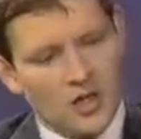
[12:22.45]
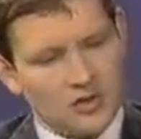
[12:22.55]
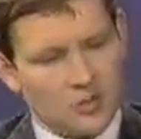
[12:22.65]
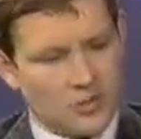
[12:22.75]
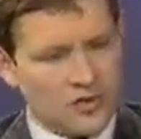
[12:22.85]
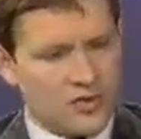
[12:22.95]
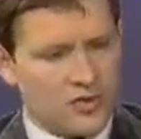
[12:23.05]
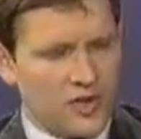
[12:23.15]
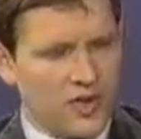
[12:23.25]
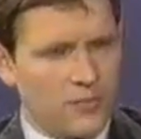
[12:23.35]
to
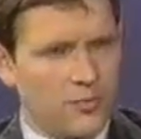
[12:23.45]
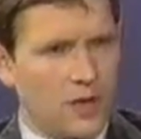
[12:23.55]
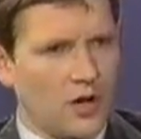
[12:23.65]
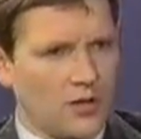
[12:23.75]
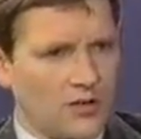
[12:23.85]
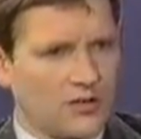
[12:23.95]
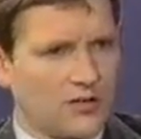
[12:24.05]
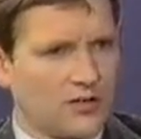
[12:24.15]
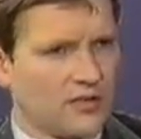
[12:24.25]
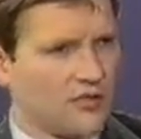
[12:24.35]
portray parents as
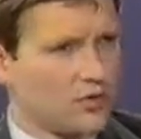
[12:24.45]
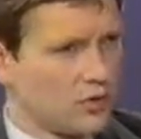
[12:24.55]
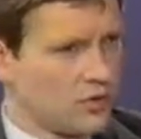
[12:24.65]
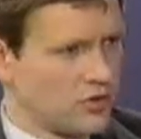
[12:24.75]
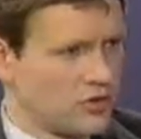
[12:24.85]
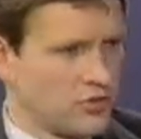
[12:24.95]
foolish,